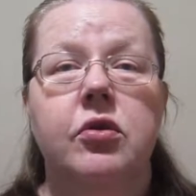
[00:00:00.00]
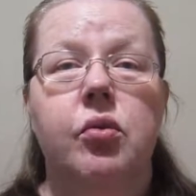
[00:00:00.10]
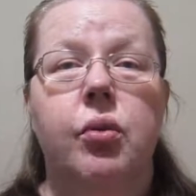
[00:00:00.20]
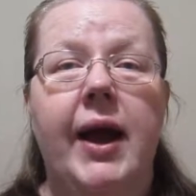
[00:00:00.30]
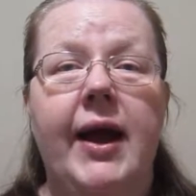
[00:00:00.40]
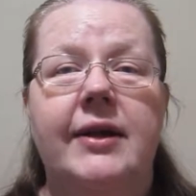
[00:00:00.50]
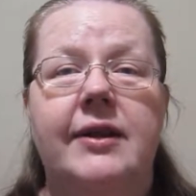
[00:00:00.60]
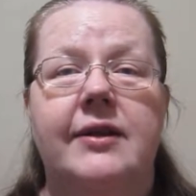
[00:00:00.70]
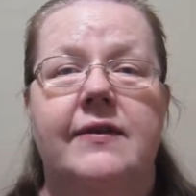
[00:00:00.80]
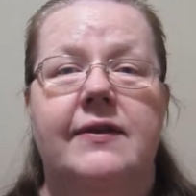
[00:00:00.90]
know why
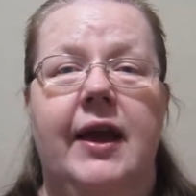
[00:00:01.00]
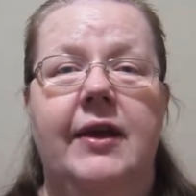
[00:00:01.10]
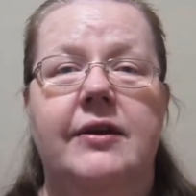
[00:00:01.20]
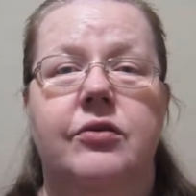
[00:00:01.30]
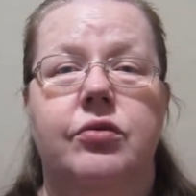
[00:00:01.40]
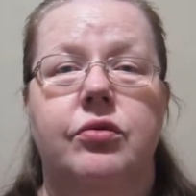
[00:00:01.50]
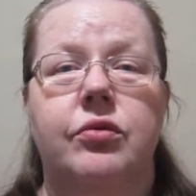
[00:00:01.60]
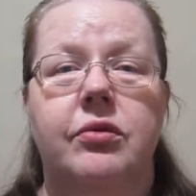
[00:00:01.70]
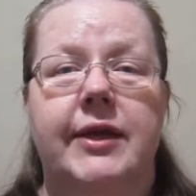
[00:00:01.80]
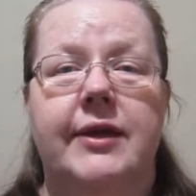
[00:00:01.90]
they decided to
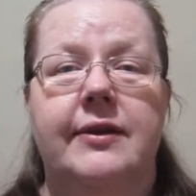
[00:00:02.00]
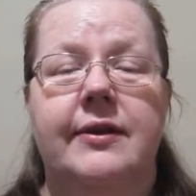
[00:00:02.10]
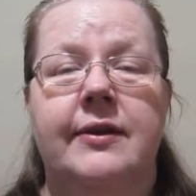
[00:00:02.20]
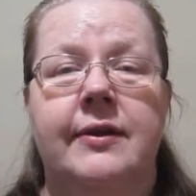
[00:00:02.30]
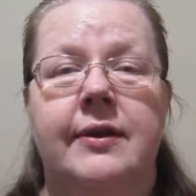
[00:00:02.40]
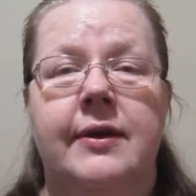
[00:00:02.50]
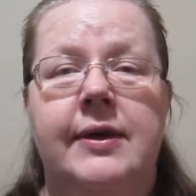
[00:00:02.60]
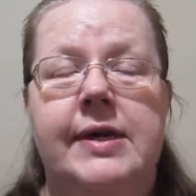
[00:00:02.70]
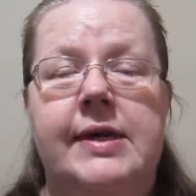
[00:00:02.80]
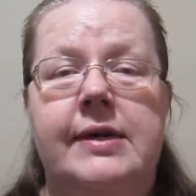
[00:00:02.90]
do that,
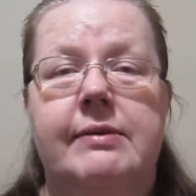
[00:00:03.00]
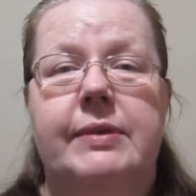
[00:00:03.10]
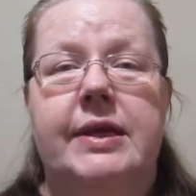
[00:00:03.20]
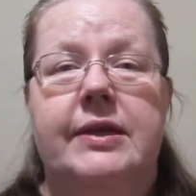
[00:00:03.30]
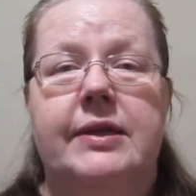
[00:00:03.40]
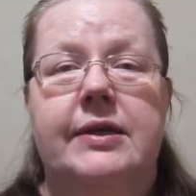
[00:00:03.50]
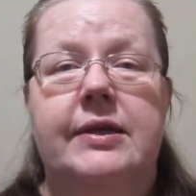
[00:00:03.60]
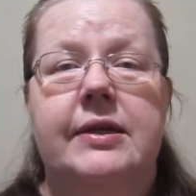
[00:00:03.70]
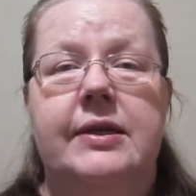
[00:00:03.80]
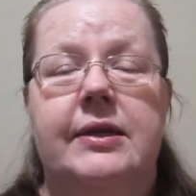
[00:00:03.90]
but
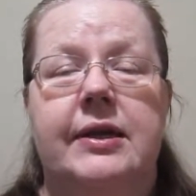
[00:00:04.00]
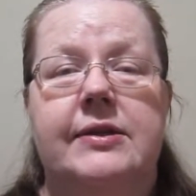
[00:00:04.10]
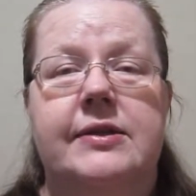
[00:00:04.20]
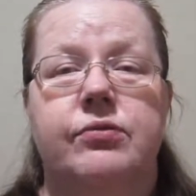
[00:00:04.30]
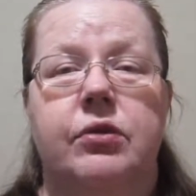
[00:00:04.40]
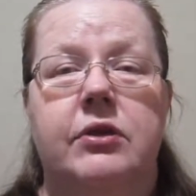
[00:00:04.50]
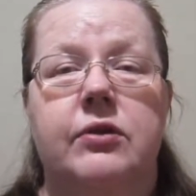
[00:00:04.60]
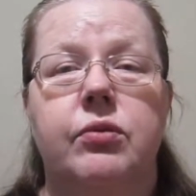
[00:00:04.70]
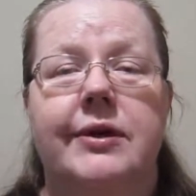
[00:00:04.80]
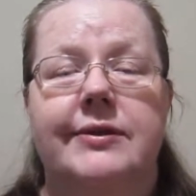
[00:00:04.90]
that's what
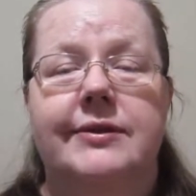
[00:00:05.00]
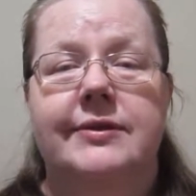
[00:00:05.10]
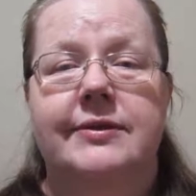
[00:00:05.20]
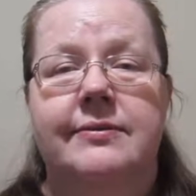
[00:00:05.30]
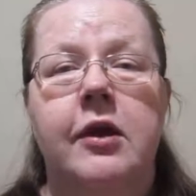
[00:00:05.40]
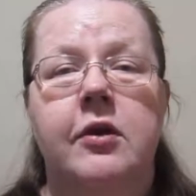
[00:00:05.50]
it was.